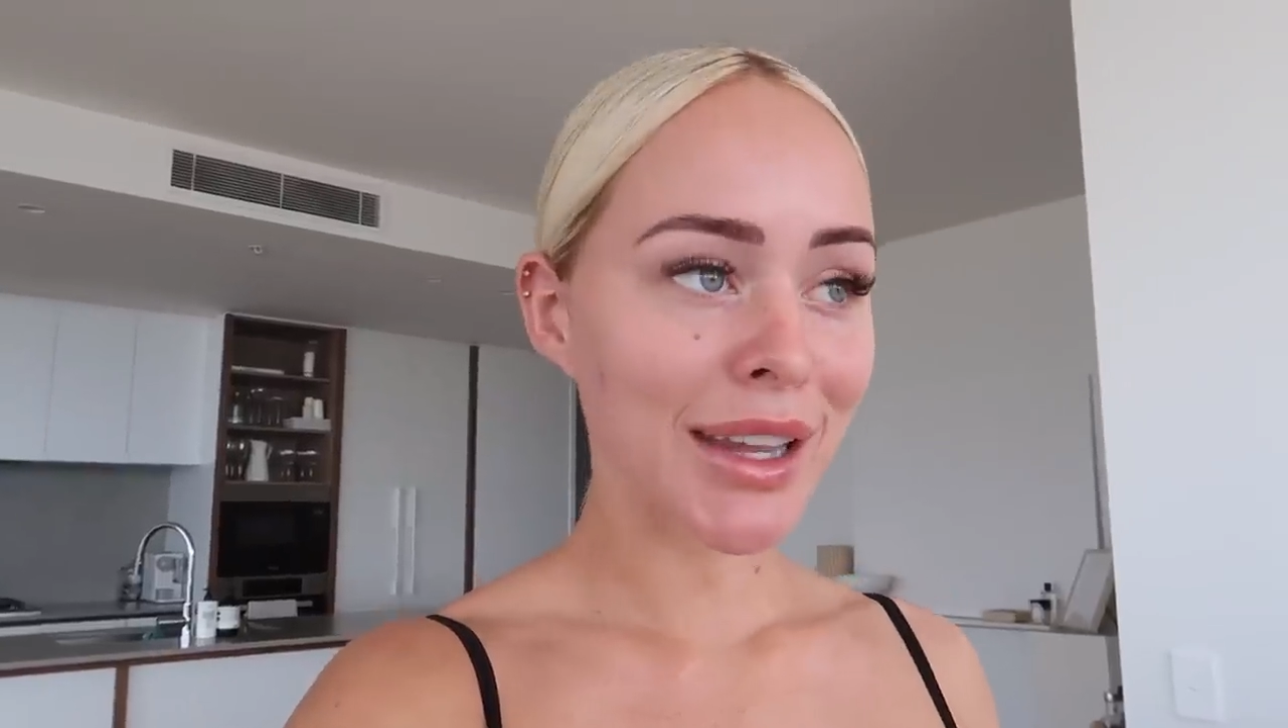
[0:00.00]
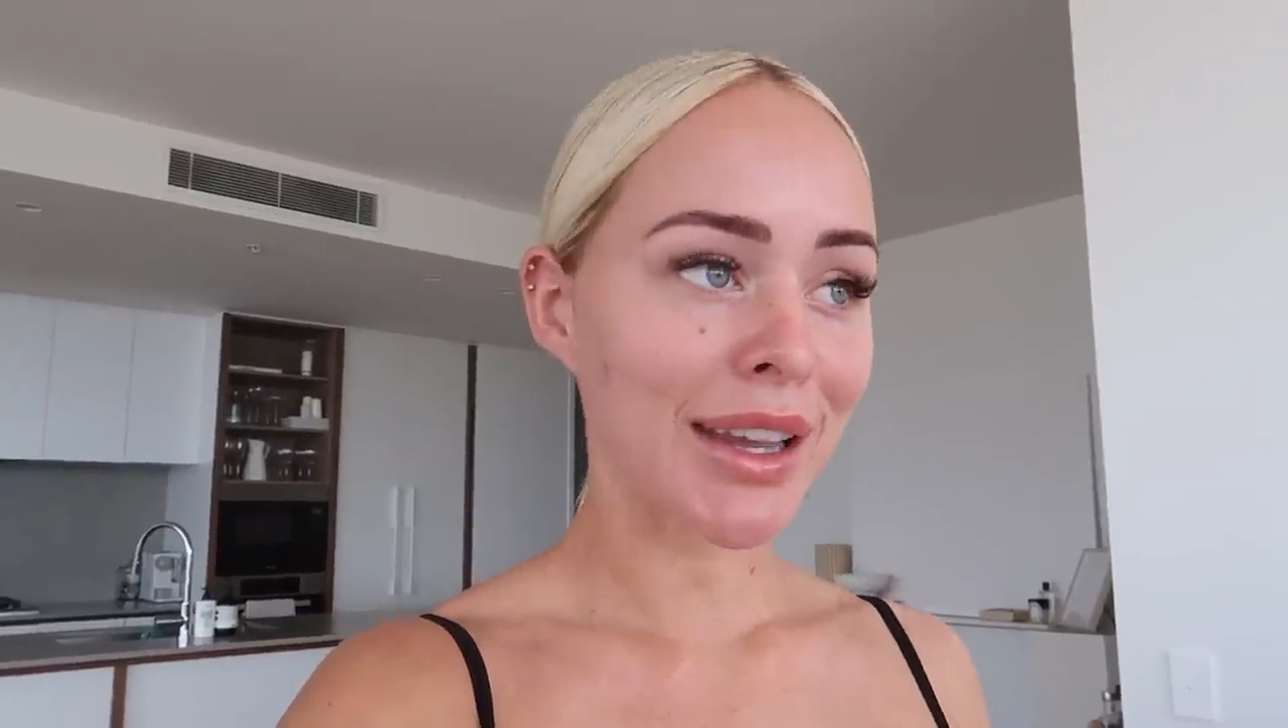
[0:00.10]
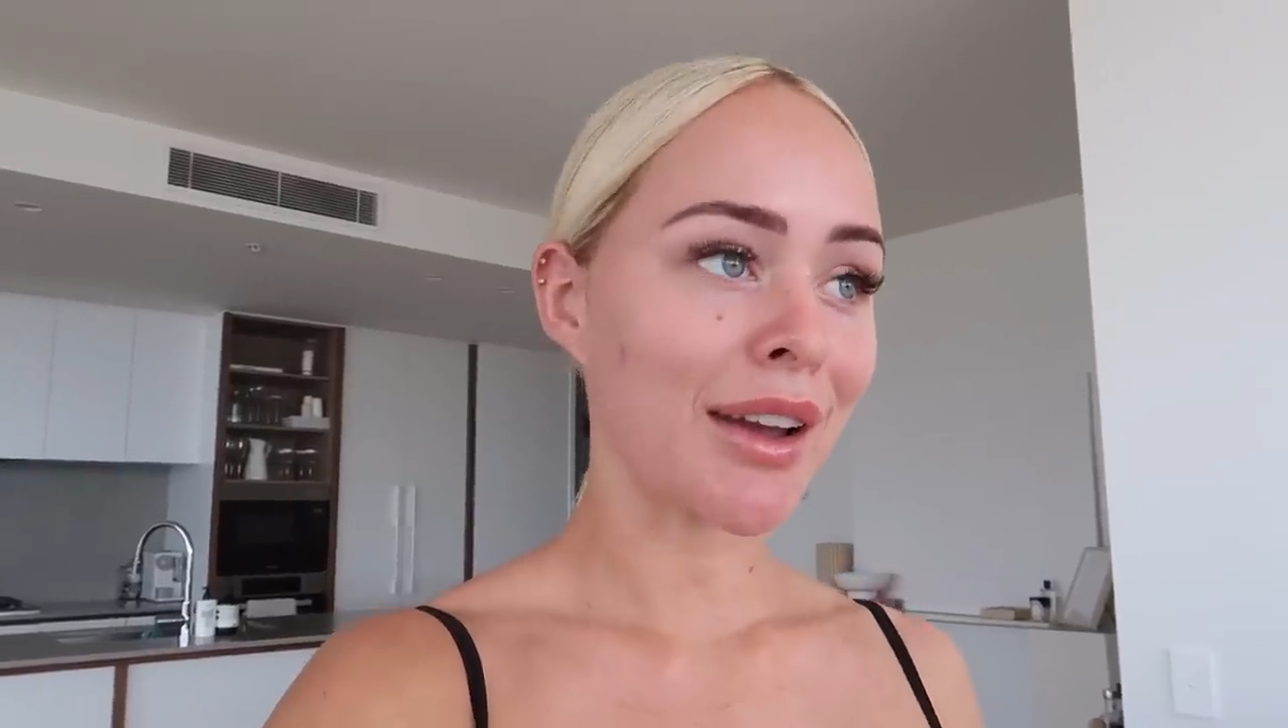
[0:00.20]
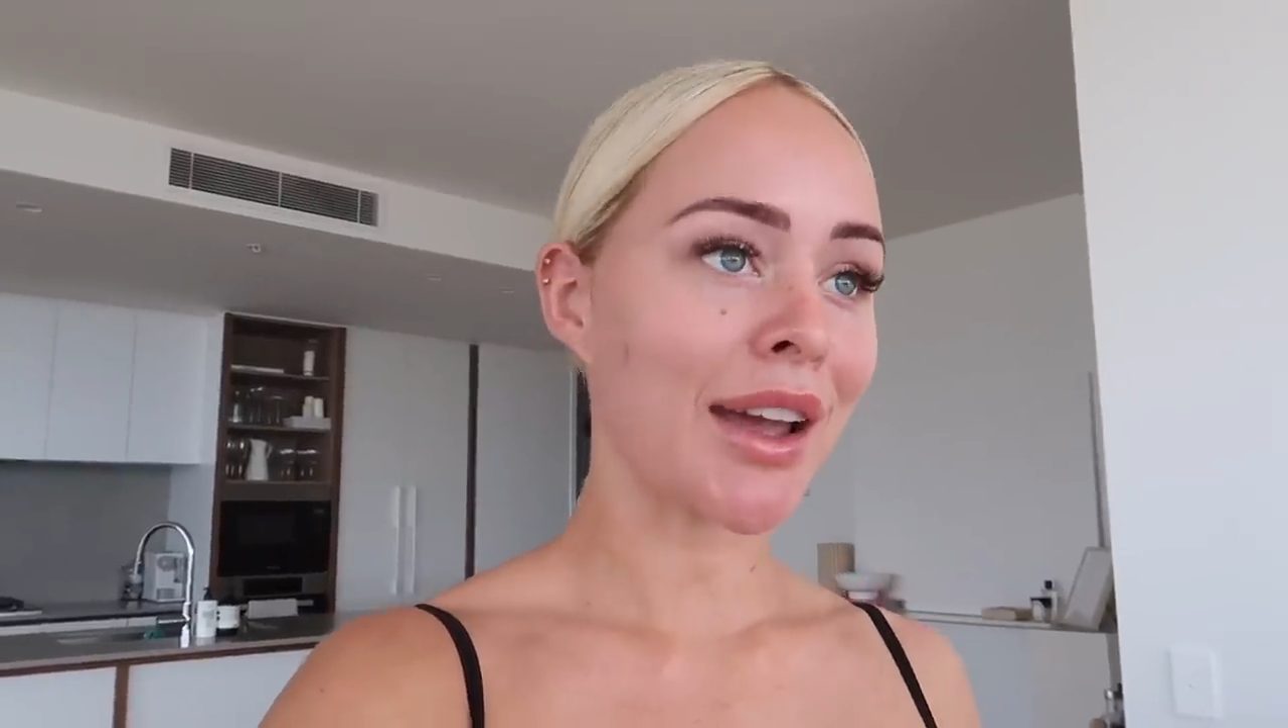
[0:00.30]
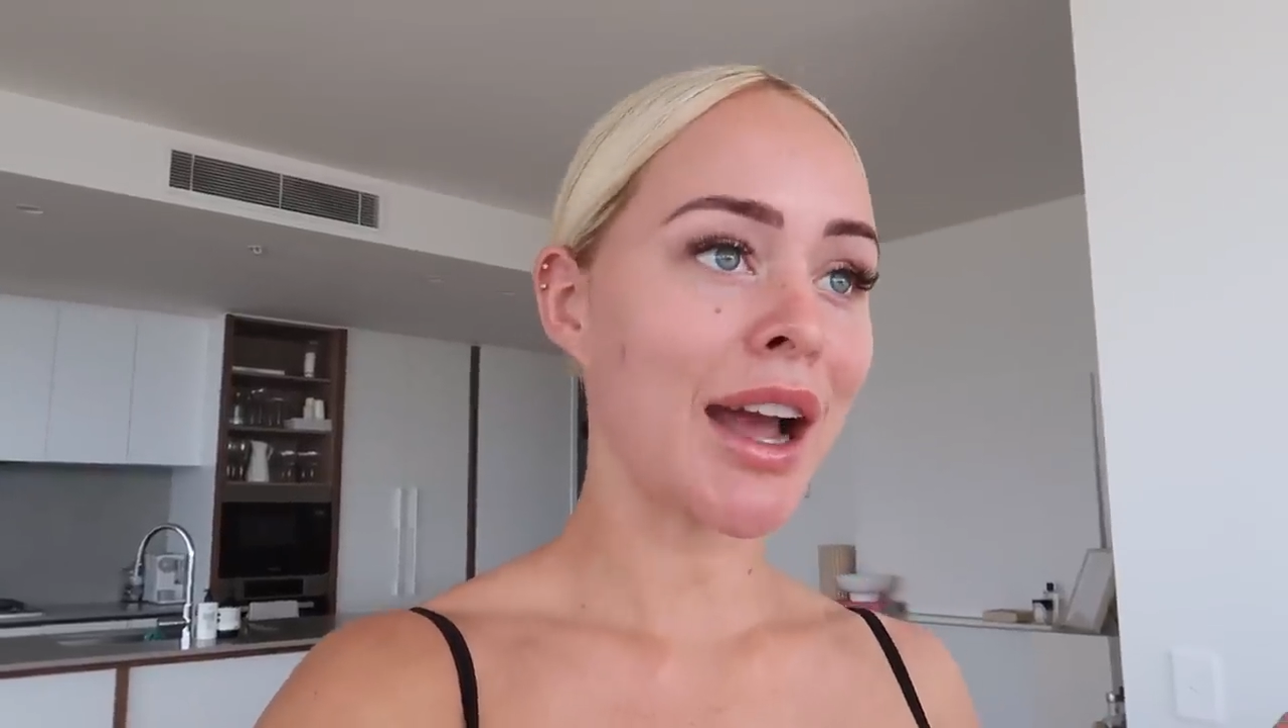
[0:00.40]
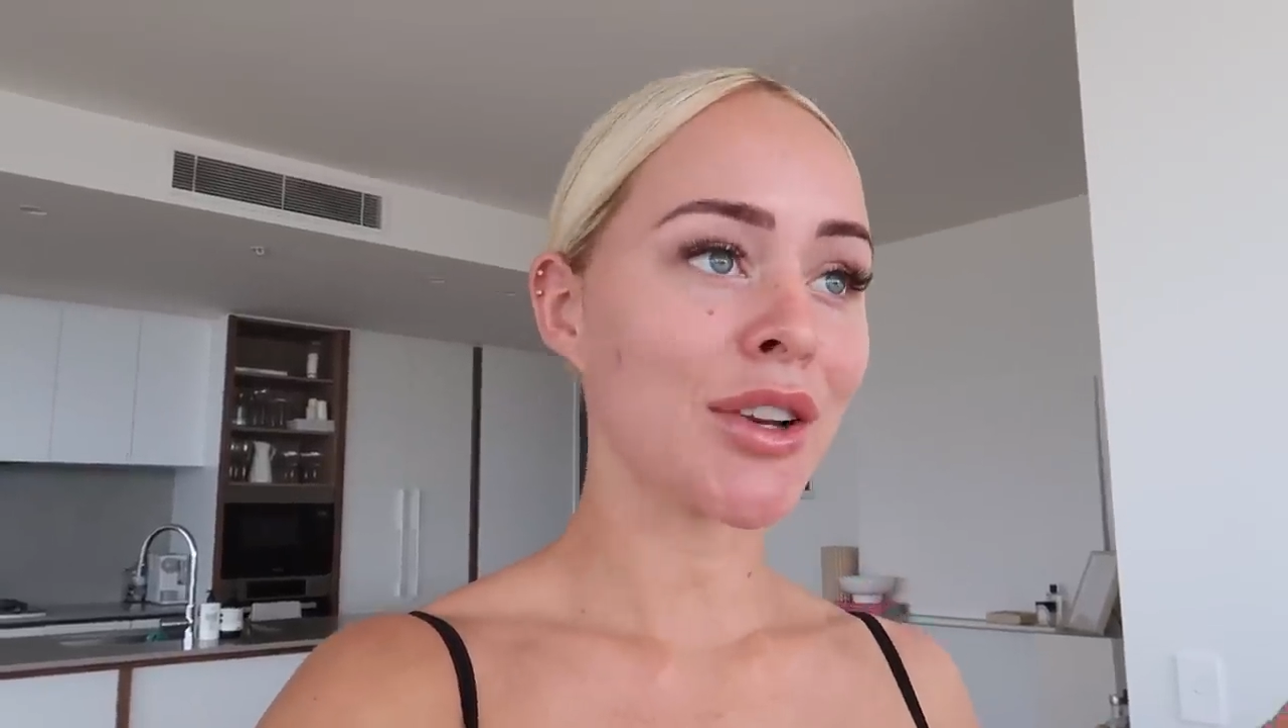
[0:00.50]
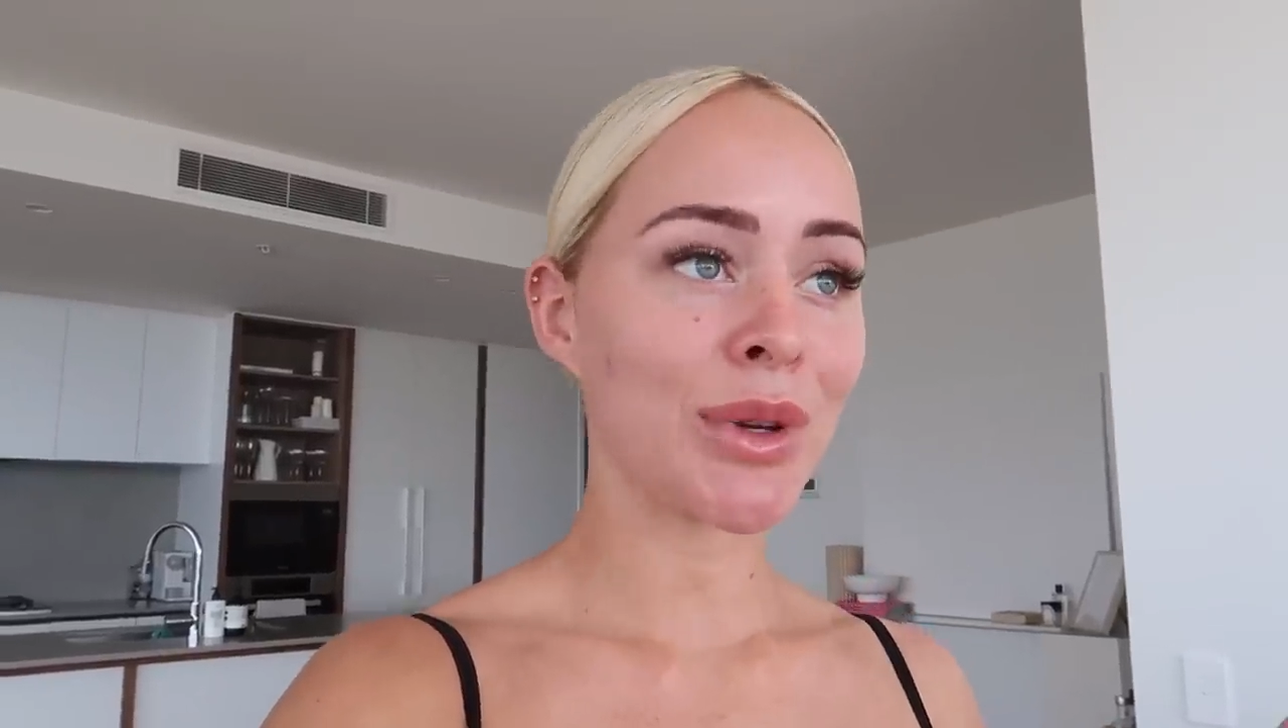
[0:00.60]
like our couch